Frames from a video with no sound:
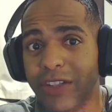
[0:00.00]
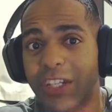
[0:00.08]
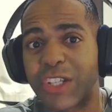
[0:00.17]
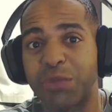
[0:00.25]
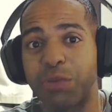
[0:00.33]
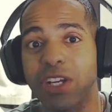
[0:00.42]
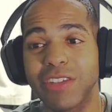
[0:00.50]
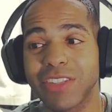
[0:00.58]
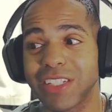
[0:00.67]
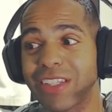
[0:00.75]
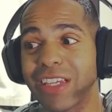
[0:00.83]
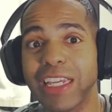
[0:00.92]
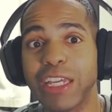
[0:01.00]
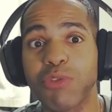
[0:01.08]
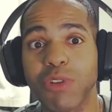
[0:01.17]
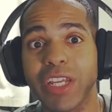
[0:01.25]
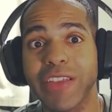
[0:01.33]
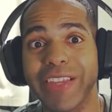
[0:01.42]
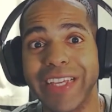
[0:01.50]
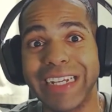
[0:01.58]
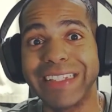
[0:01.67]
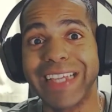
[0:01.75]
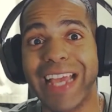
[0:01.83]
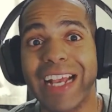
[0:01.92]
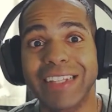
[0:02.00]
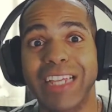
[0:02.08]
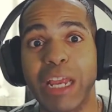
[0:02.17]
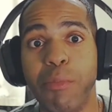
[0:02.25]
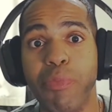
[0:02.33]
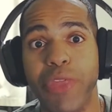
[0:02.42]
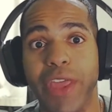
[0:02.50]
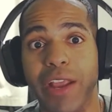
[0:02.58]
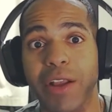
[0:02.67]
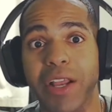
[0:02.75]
is because it's literally the exact same thing,